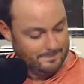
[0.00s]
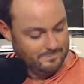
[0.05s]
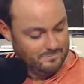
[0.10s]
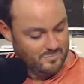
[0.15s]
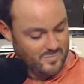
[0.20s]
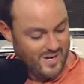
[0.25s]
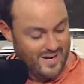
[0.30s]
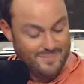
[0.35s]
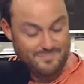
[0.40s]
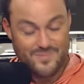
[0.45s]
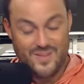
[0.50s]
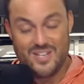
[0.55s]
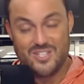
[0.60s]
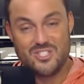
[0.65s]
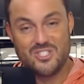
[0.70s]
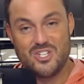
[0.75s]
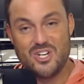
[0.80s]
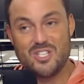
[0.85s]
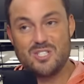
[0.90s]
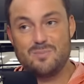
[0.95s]
But it's
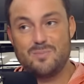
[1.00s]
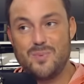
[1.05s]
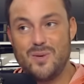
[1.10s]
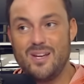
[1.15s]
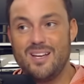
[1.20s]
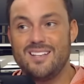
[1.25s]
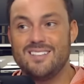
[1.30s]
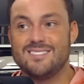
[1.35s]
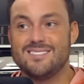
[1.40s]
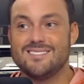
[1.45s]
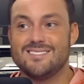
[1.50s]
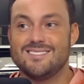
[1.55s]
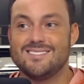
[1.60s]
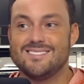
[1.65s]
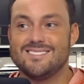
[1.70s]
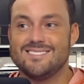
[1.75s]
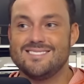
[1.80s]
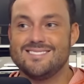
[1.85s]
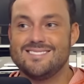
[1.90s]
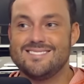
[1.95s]
just been
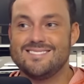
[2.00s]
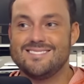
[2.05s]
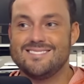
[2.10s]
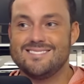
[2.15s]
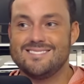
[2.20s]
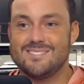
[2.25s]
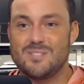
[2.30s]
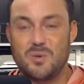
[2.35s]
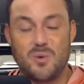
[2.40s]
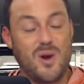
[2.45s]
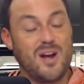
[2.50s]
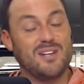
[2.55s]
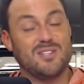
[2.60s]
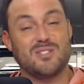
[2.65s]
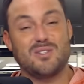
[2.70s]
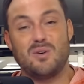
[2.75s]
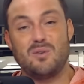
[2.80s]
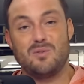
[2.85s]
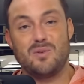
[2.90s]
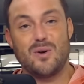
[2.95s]
great
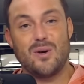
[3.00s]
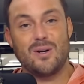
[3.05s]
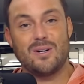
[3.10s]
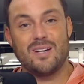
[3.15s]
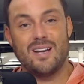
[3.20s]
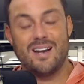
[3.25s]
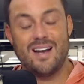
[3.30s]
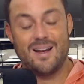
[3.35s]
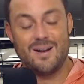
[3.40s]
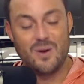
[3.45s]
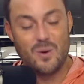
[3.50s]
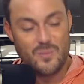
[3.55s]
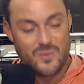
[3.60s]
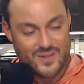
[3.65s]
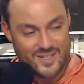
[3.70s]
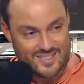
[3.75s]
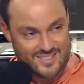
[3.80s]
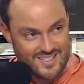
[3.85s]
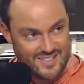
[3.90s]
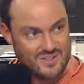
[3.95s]
so far. And I hope it
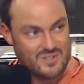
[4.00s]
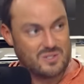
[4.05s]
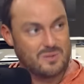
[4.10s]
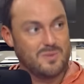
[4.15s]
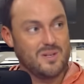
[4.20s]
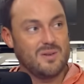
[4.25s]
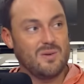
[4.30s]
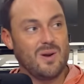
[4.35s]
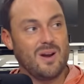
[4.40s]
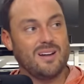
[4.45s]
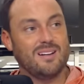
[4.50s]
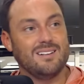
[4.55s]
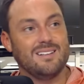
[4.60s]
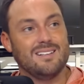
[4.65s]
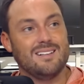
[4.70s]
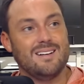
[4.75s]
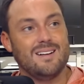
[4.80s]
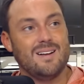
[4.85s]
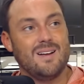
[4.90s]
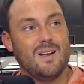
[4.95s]
continues to be great.
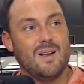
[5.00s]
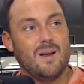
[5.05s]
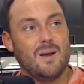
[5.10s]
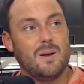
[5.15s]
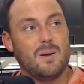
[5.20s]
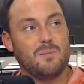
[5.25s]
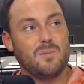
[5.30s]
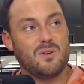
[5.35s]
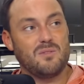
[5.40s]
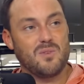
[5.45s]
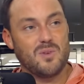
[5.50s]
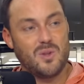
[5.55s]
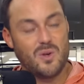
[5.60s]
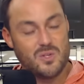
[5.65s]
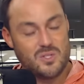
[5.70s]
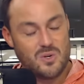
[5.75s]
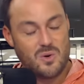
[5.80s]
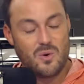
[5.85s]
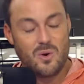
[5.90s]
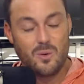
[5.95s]
But for those
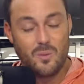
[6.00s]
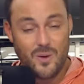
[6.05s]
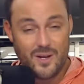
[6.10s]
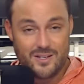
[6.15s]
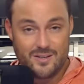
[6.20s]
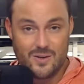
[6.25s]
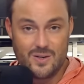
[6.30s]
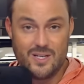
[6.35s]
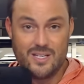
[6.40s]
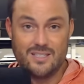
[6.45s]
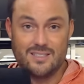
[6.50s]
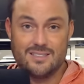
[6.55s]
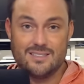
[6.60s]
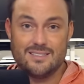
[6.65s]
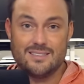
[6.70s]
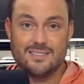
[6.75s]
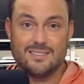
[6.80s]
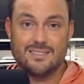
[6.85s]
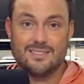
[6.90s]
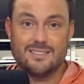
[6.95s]
of you who are wondering,
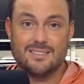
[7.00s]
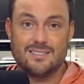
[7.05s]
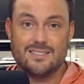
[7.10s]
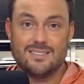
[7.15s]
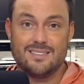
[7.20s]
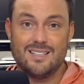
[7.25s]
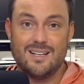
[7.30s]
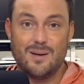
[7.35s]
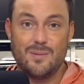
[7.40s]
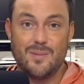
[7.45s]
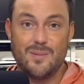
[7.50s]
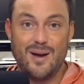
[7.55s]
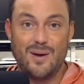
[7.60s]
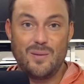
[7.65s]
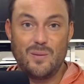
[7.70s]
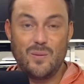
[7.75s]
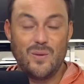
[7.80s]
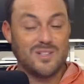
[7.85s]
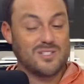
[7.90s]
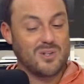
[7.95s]

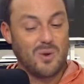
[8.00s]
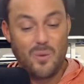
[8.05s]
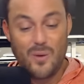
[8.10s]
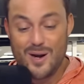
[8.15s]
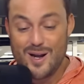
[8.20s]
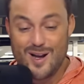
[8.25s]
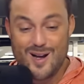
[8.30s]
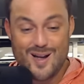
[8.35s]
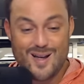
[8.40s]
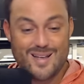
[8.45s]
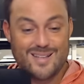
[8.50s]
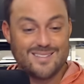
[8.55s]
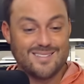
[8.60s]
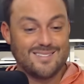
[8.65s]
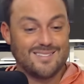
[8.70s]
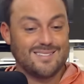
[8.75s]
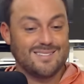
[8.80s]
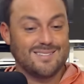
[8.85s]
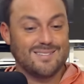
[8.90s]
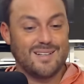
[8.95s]
about what's going on,
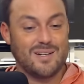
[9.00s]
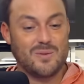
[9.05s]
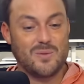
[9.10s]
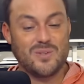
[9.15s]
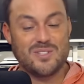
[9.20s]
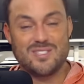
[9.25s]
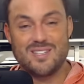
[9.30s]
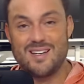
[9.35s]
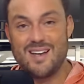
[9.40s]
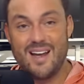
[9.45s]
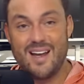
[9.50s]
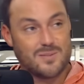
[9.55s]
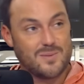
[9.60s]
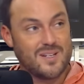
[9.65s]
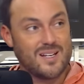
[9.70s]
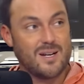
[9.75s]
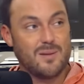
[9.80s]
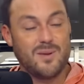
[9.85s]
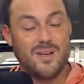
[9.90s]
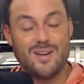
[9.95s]
like what's the announcement
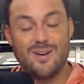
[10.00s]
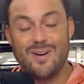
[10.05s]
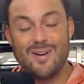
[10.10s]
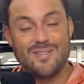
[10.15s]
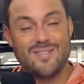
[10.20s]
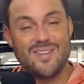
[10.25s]
going to be, all of